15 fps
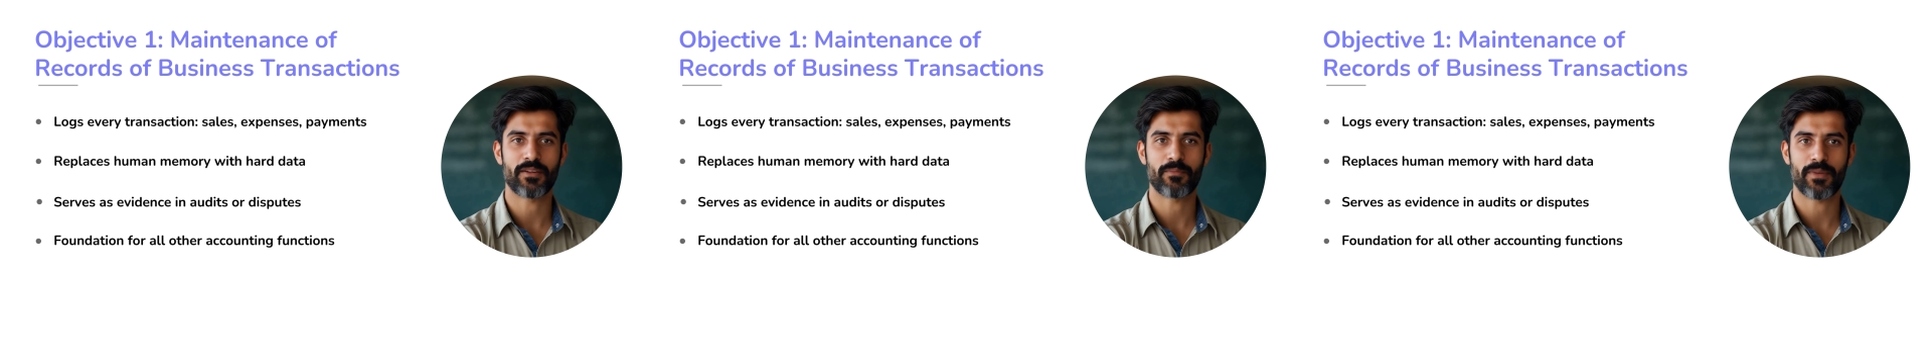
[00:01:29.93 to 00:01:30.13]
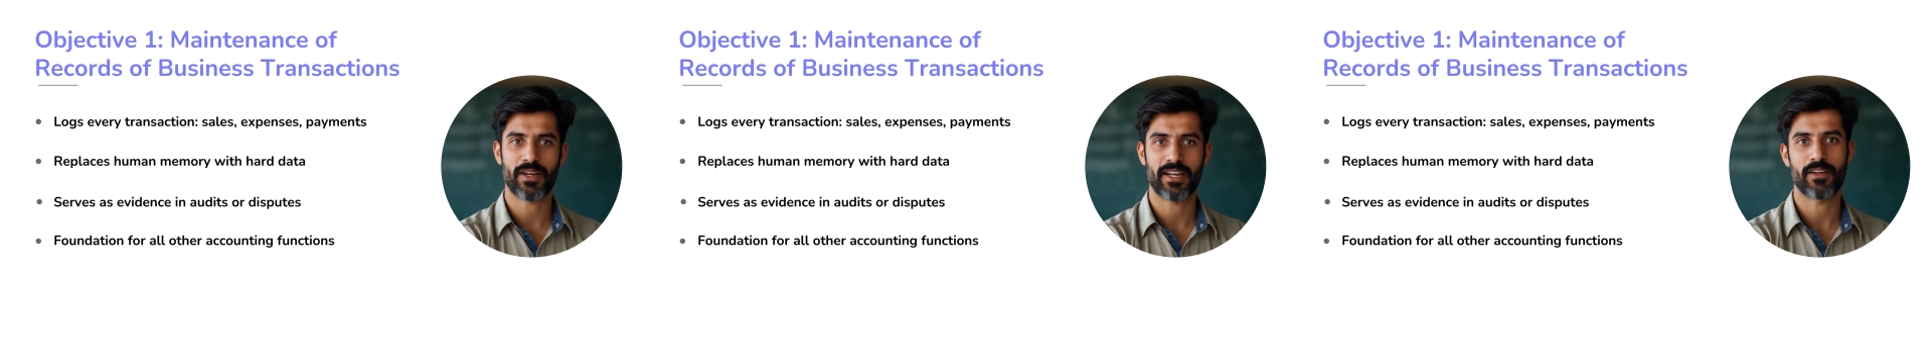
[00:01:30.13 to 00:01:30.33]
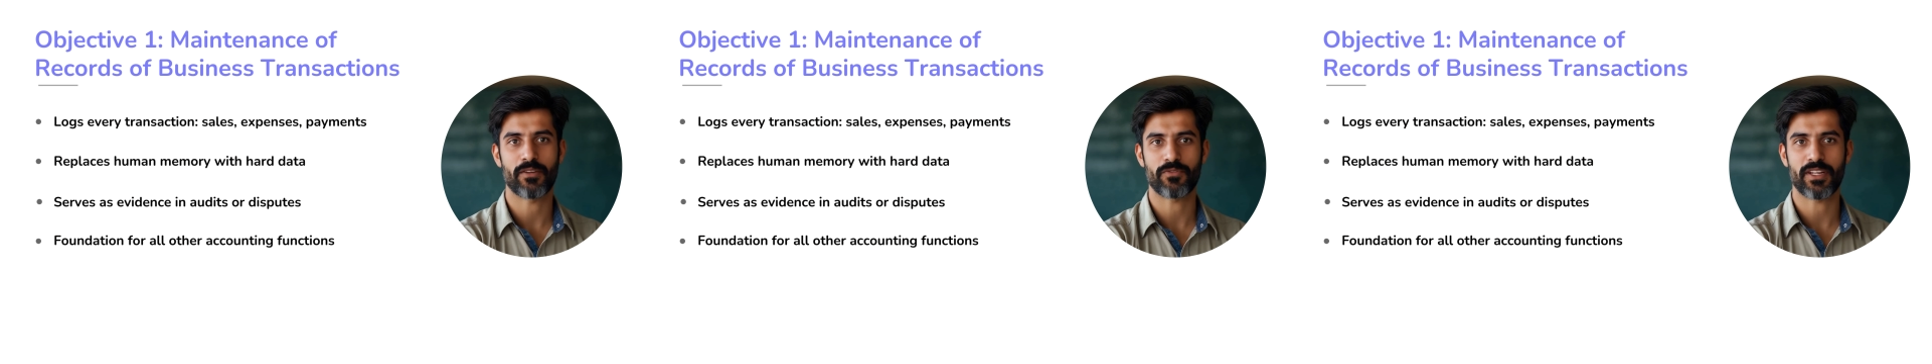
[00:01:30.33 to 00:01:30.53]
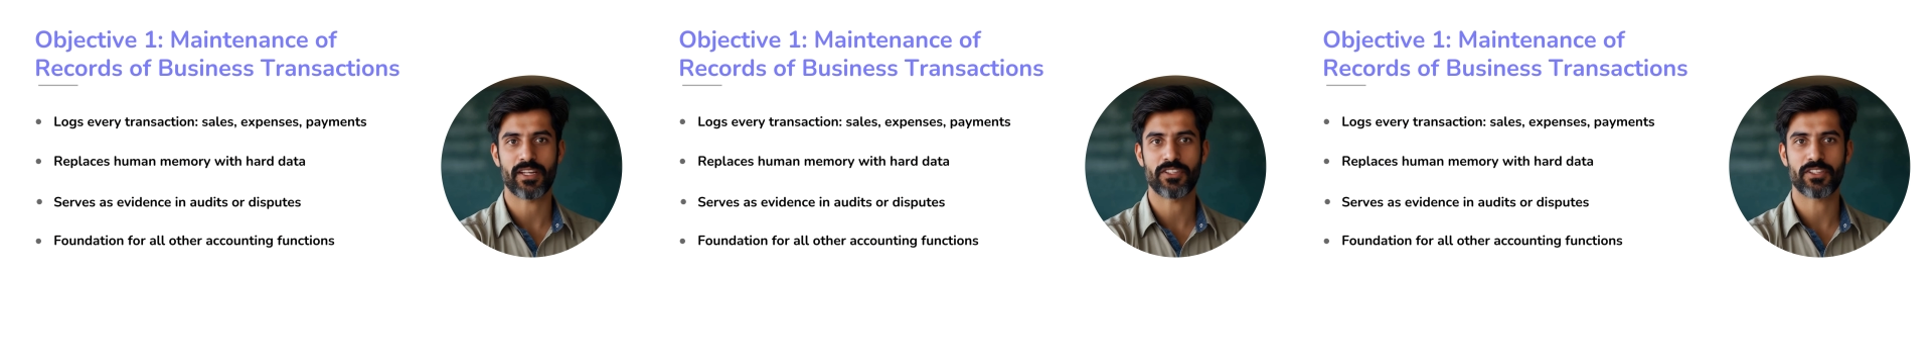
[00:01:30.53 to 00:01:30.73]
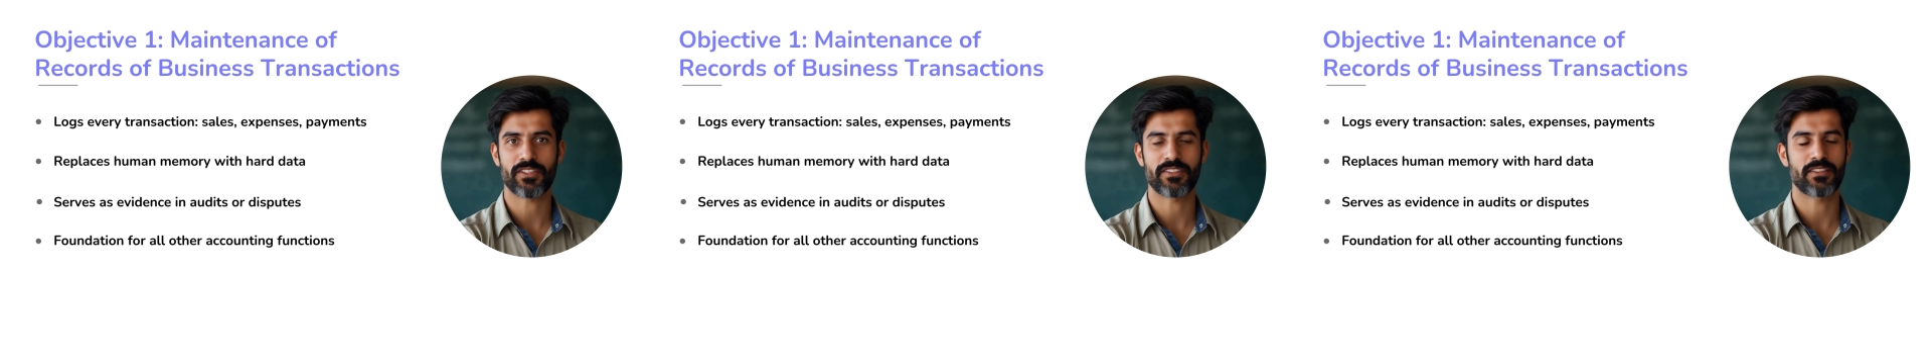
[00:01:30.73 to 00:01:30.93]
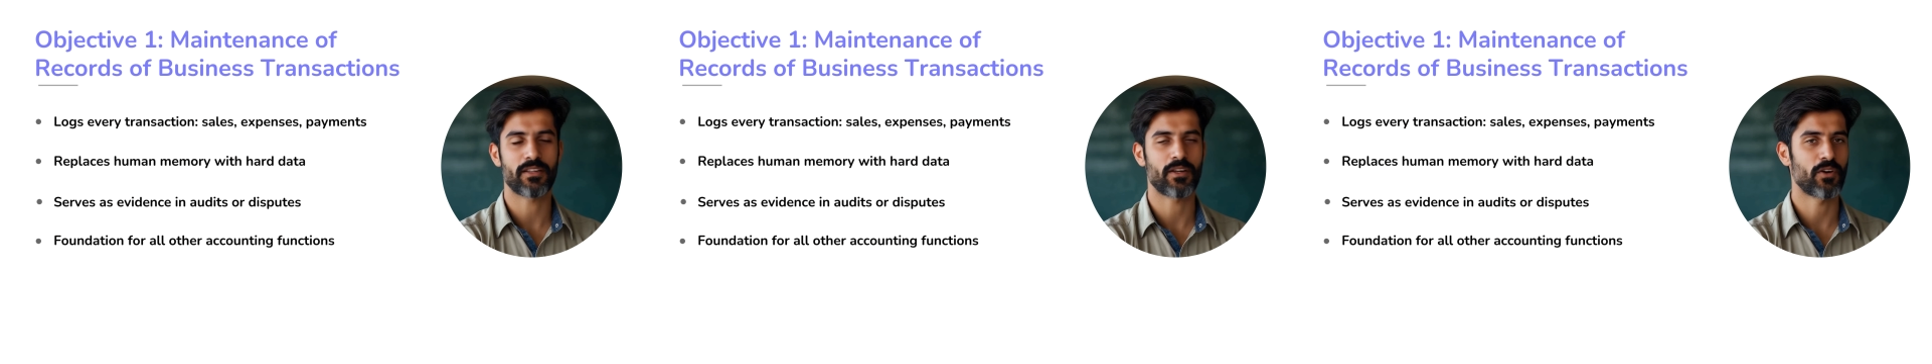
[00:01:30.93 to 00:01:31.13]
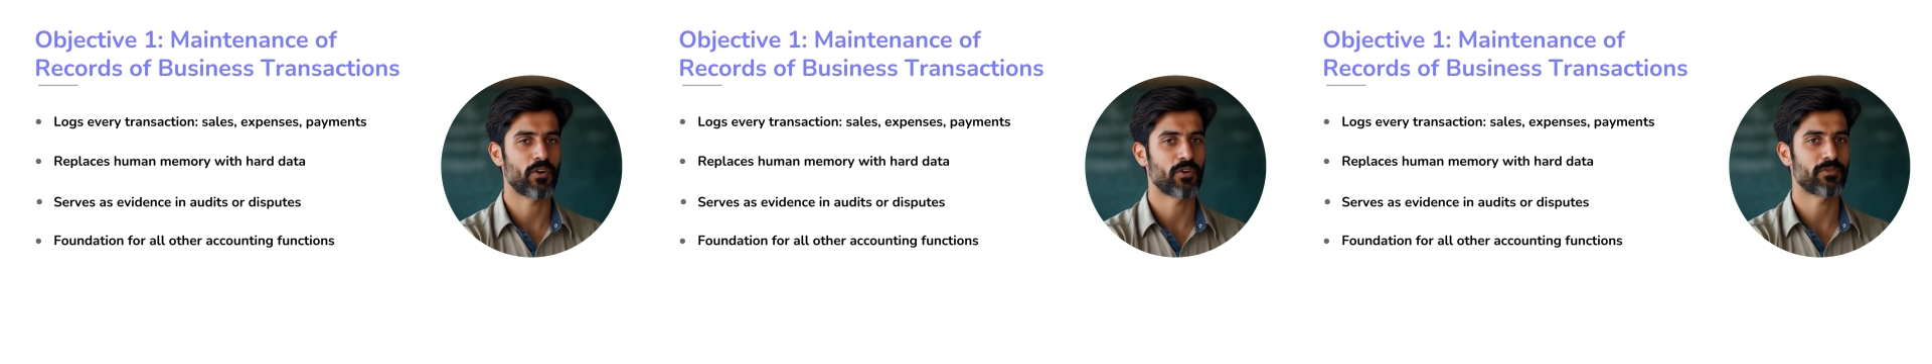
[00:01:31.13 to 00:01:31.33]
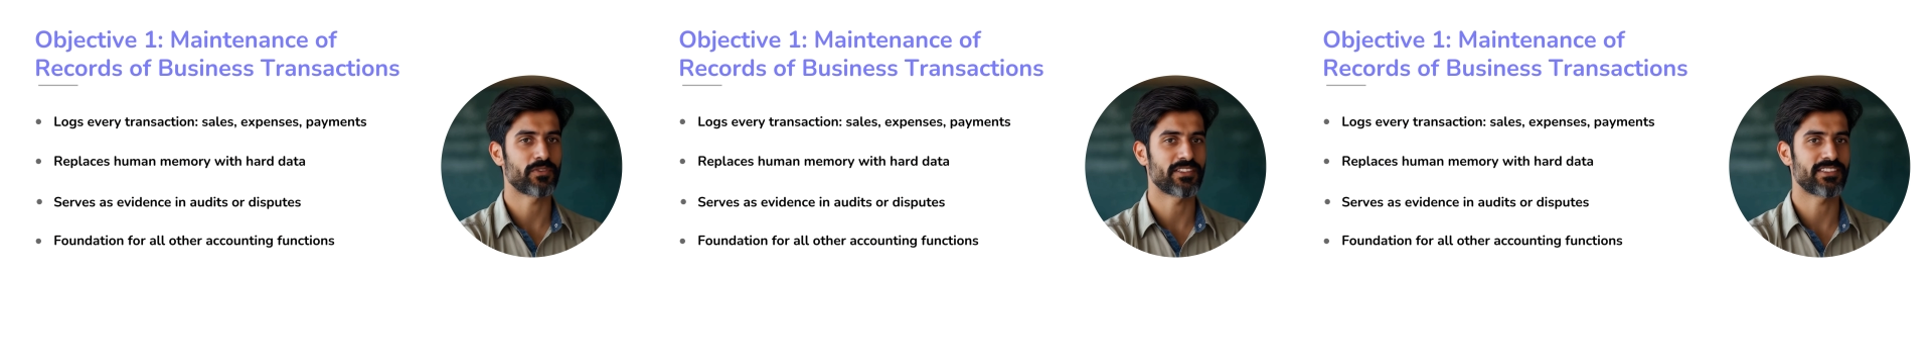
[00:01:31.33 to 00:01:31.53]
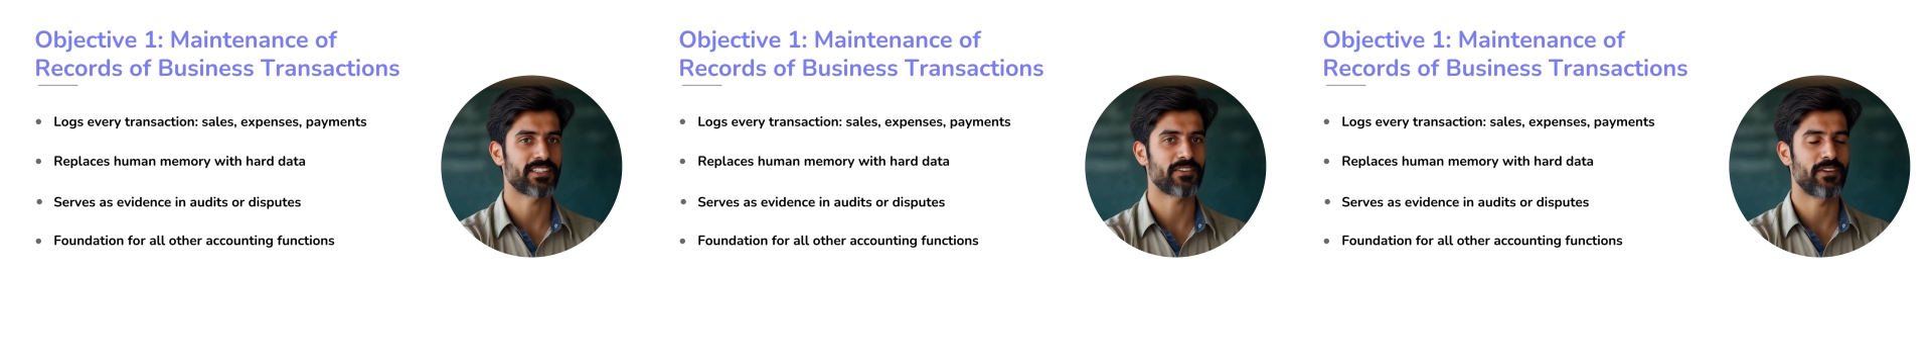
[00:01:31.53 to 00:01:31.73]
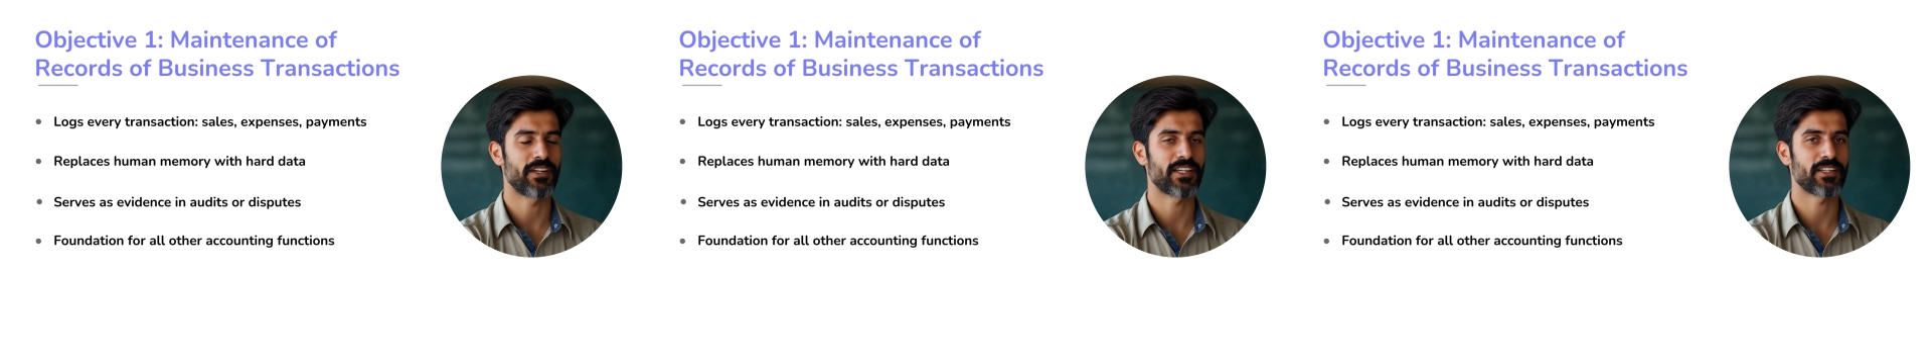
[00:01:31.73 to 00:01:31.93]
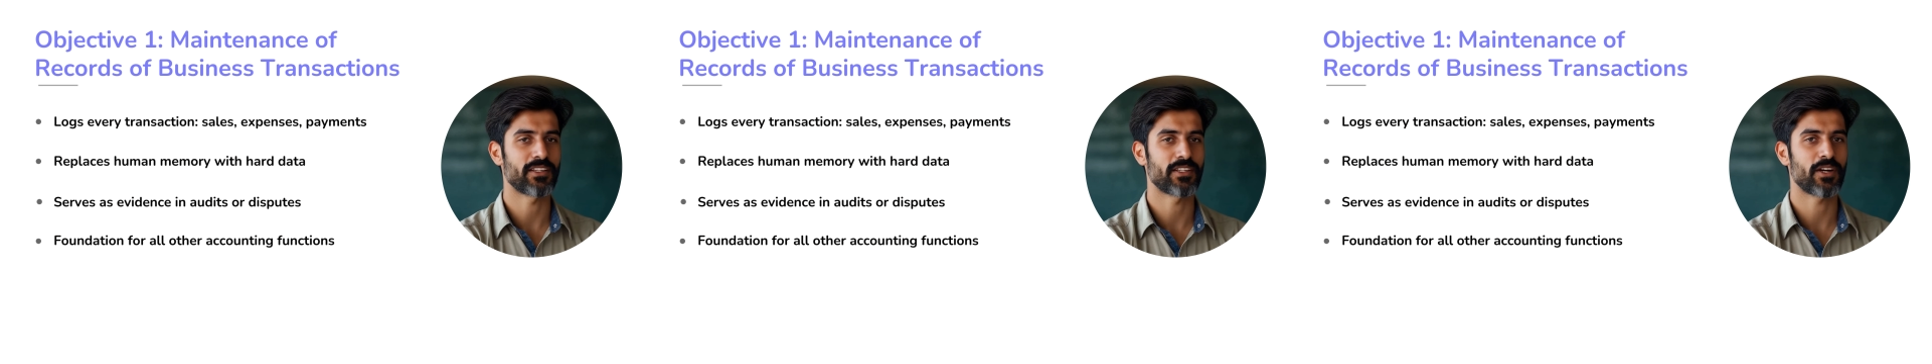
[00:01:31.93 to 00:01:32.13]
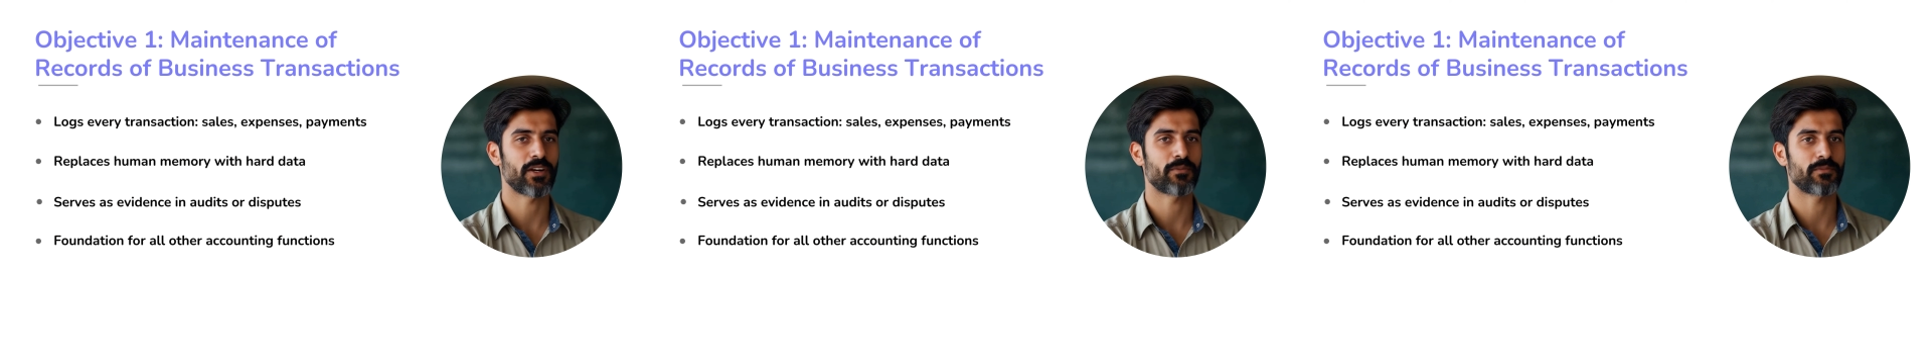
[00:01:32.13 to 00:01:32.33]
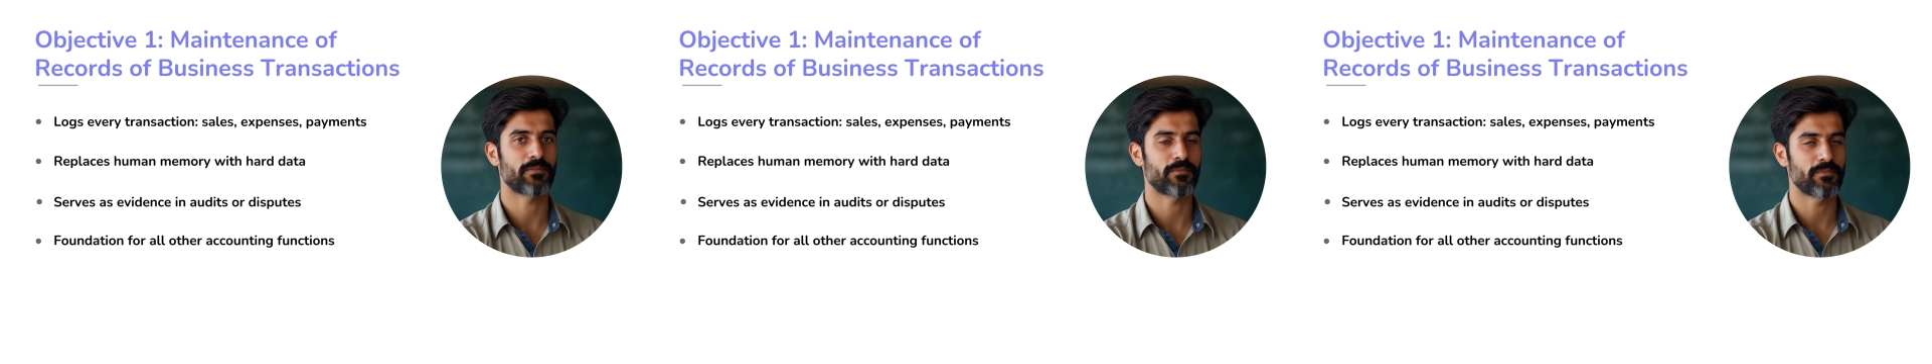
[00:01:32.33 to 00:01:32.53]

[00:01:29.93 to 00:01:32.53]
paying wages, or receiving income.